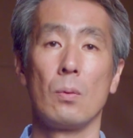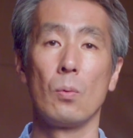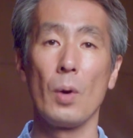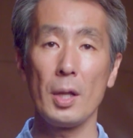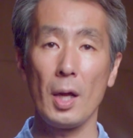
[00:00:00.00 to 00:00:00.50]

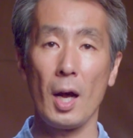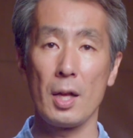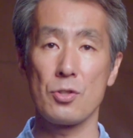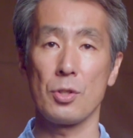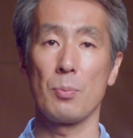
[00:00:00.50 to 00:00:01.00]
When a
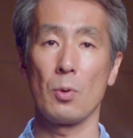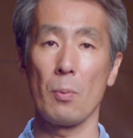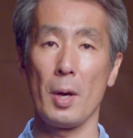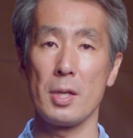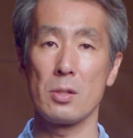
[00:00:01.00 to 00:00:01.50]
country
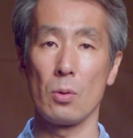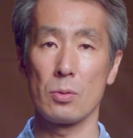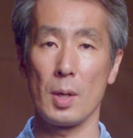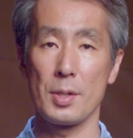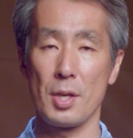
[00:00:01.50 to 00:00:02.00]
provides
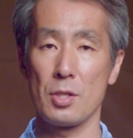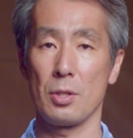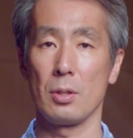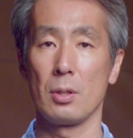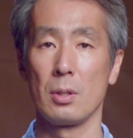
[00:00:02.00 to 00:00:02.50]

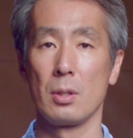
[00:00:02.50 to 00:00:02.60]
authorization,